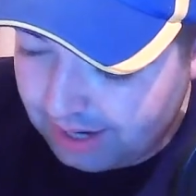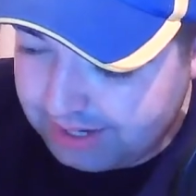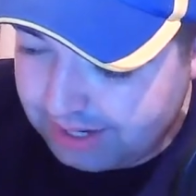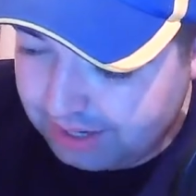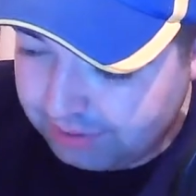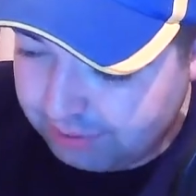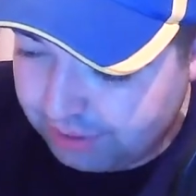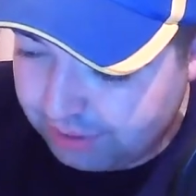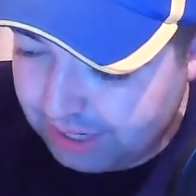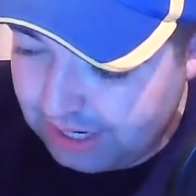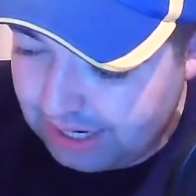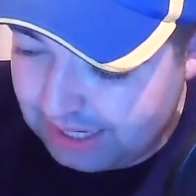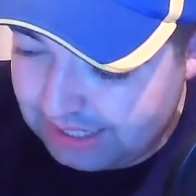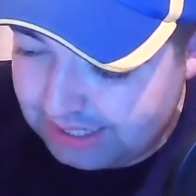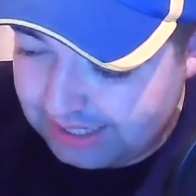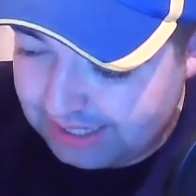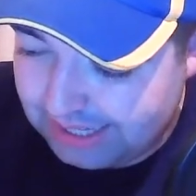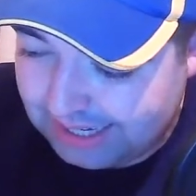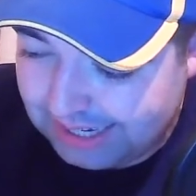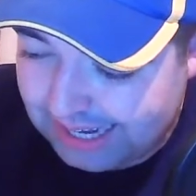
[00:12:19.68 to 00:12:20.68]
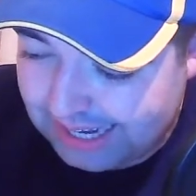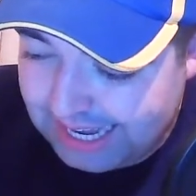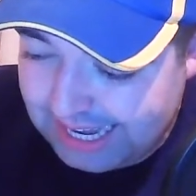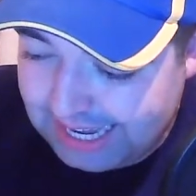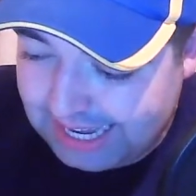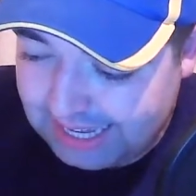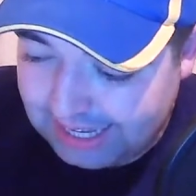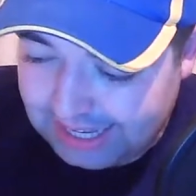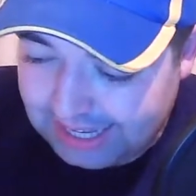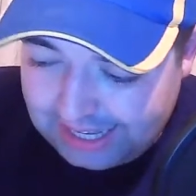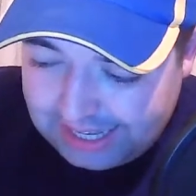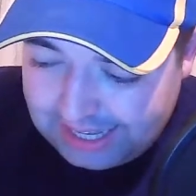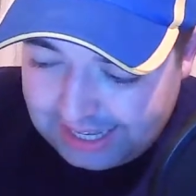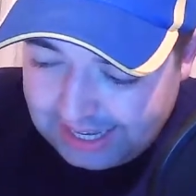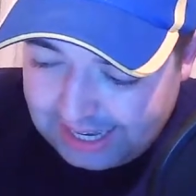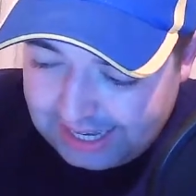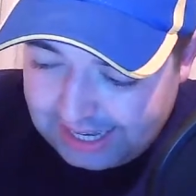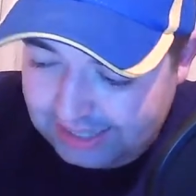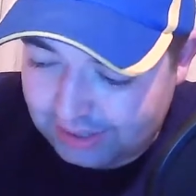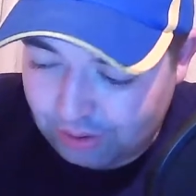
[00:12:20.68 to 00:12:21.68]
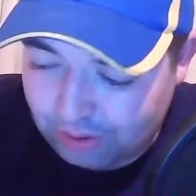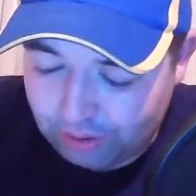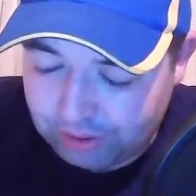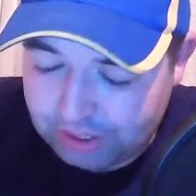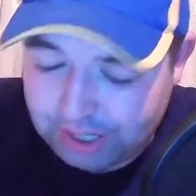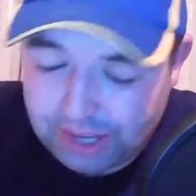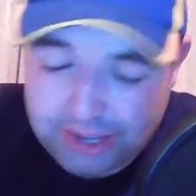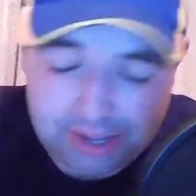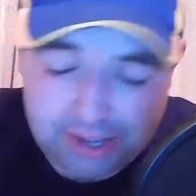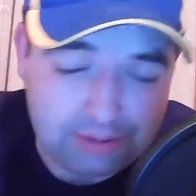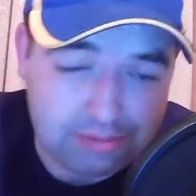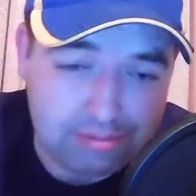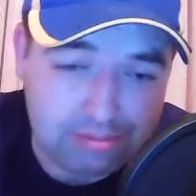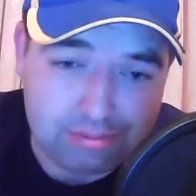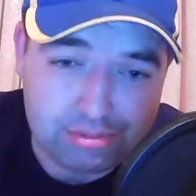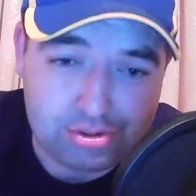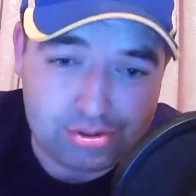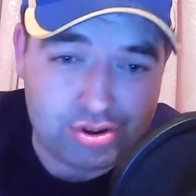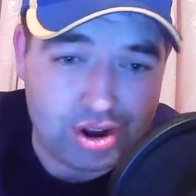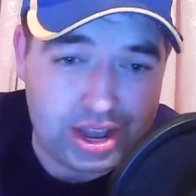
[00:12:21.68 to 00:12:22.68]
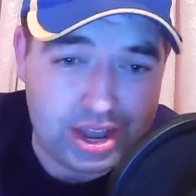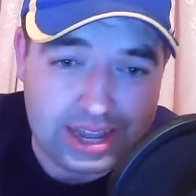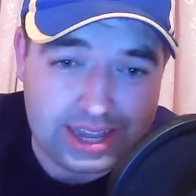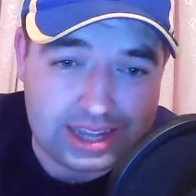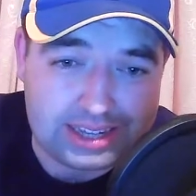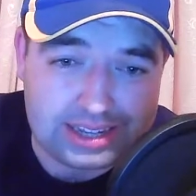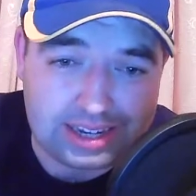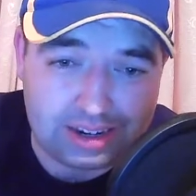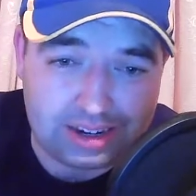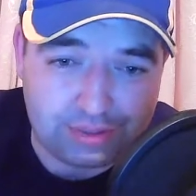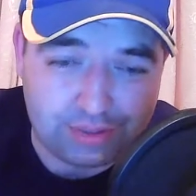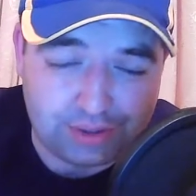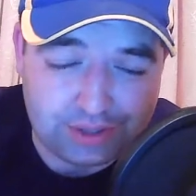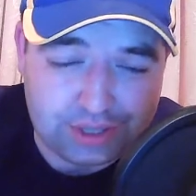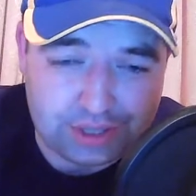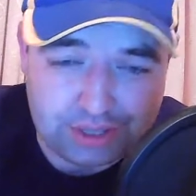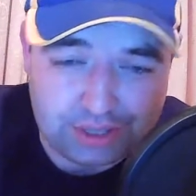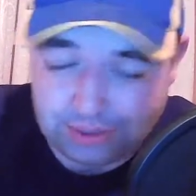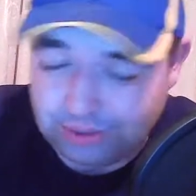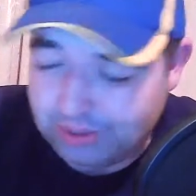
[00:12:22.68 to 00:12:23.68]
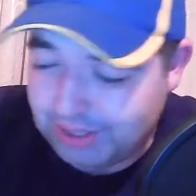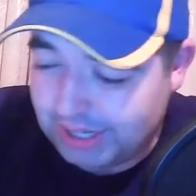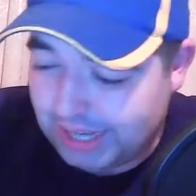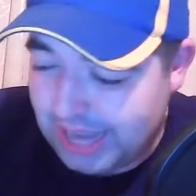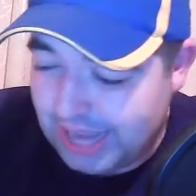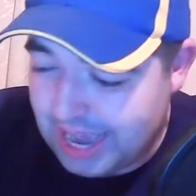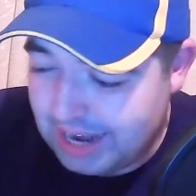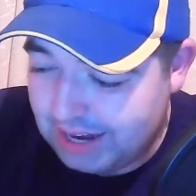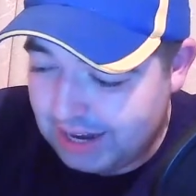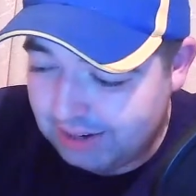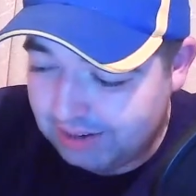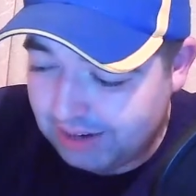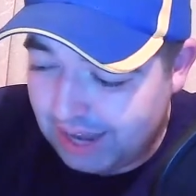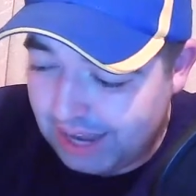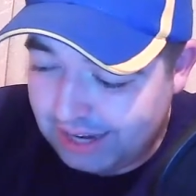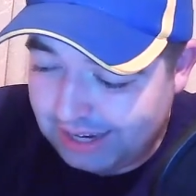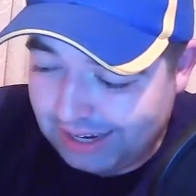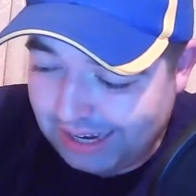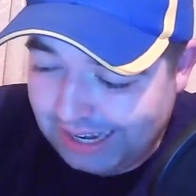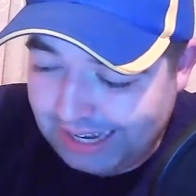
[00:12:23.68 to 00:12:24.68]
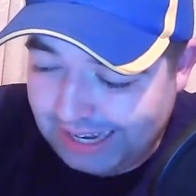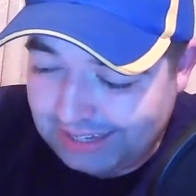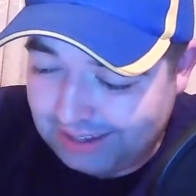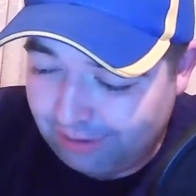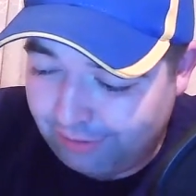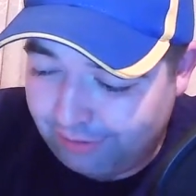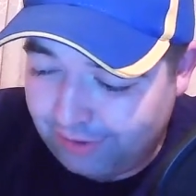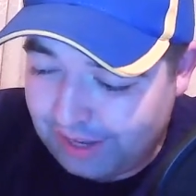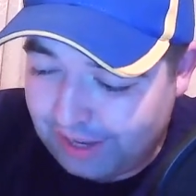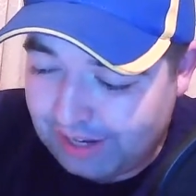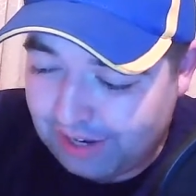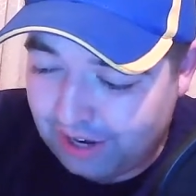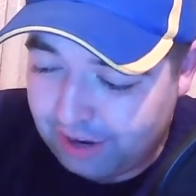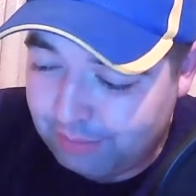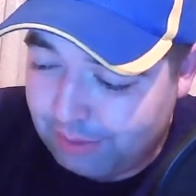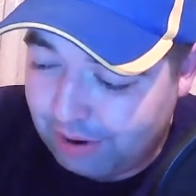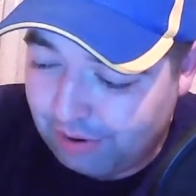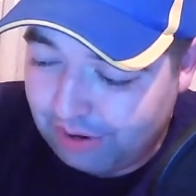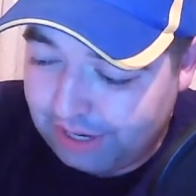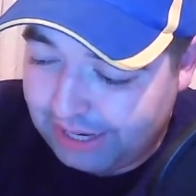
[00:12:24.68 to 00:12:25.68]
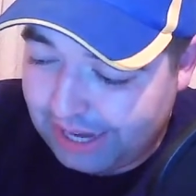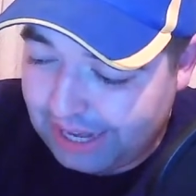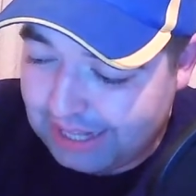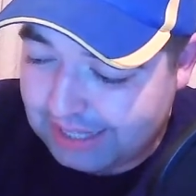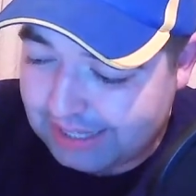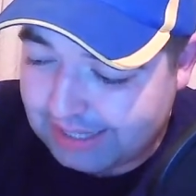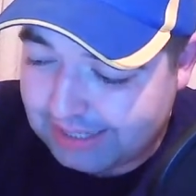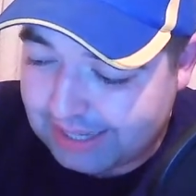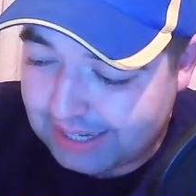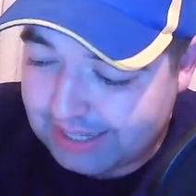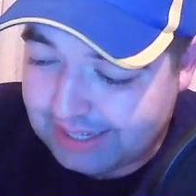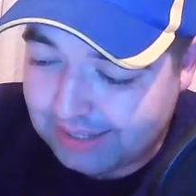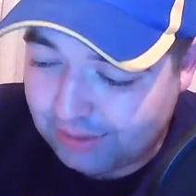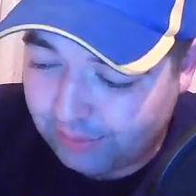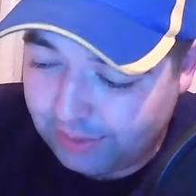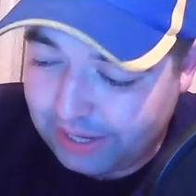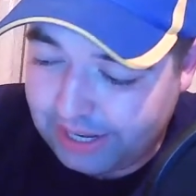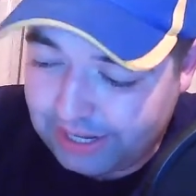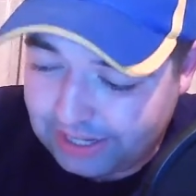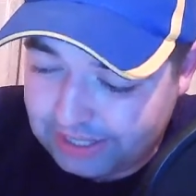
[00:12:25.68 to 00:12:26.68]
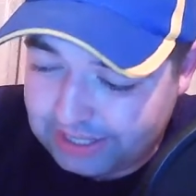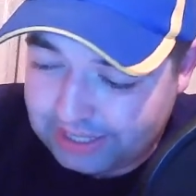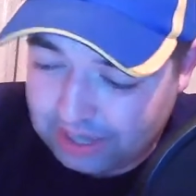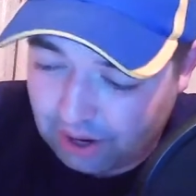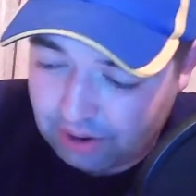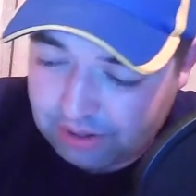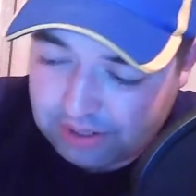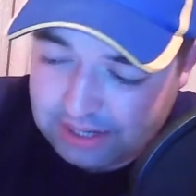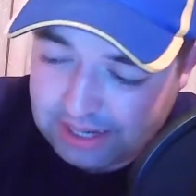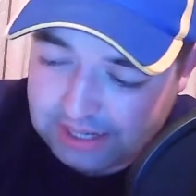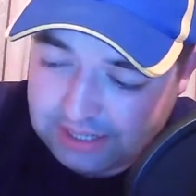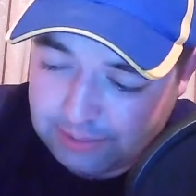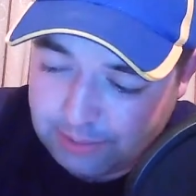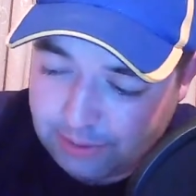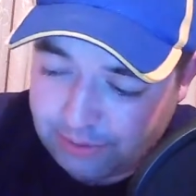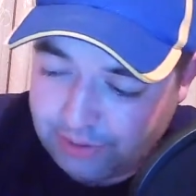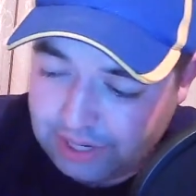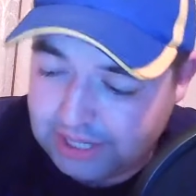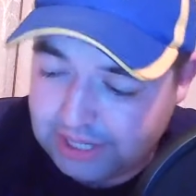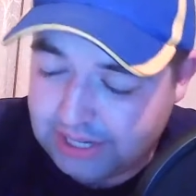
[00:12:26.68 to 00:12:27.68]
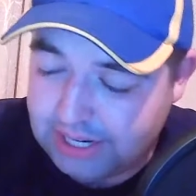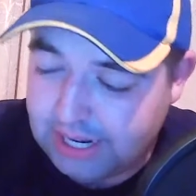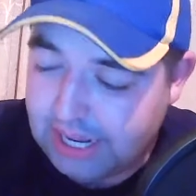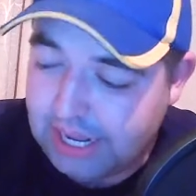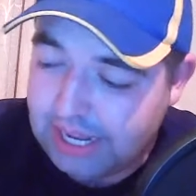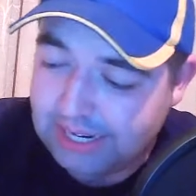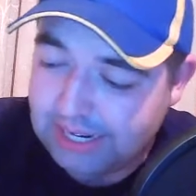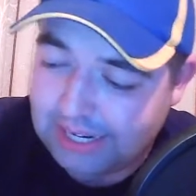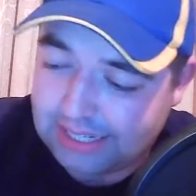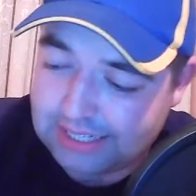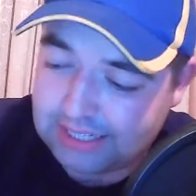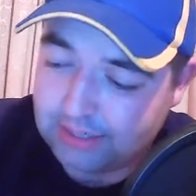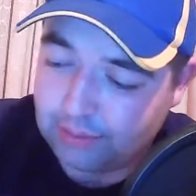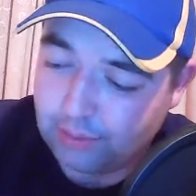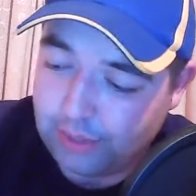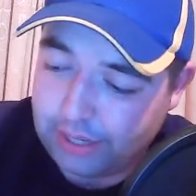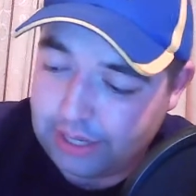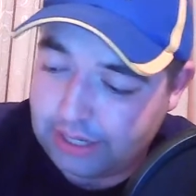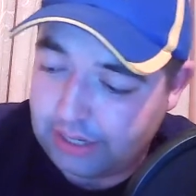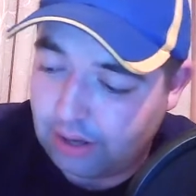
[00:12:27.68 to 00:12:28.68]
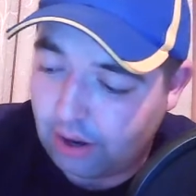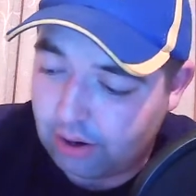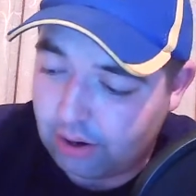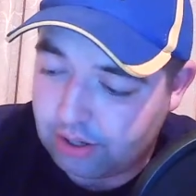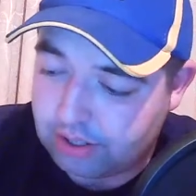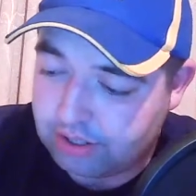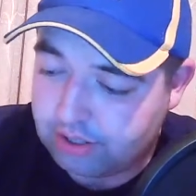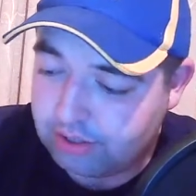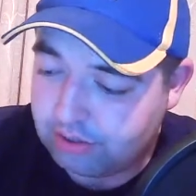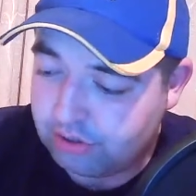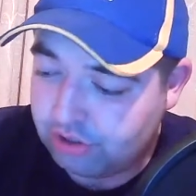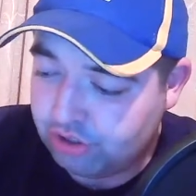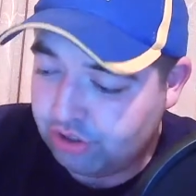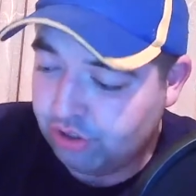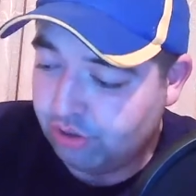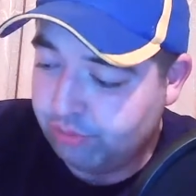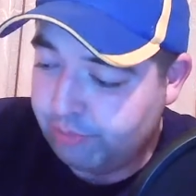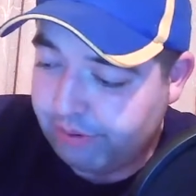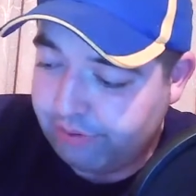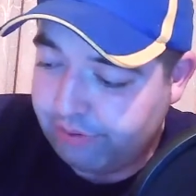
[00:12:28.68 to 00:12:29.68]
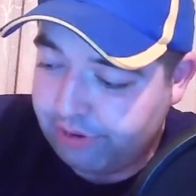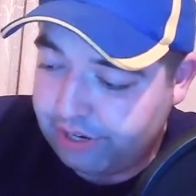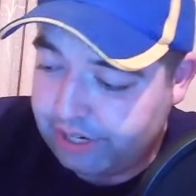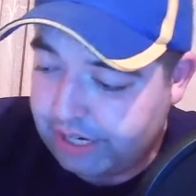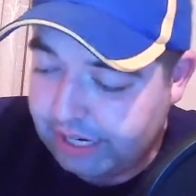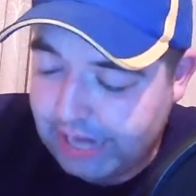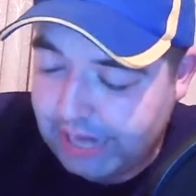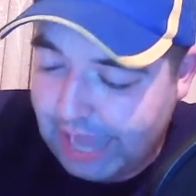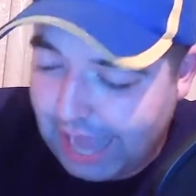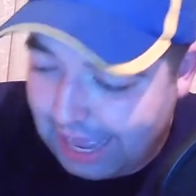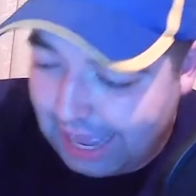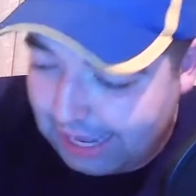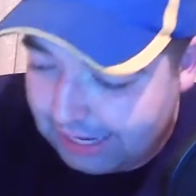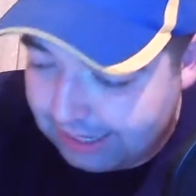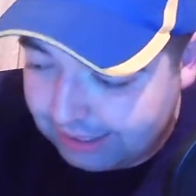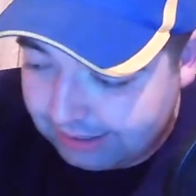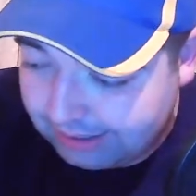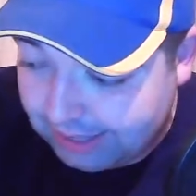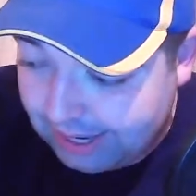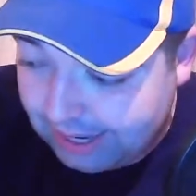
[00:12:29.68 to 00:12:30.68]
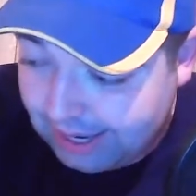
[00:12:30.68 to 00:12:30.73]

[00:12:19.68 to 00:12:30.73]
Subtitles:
think realistically is going to try and get to the front as soon as it can and lead the field on a merry dance. That's the way this horse likes to be ridden. That's the way the horse should be ridden. And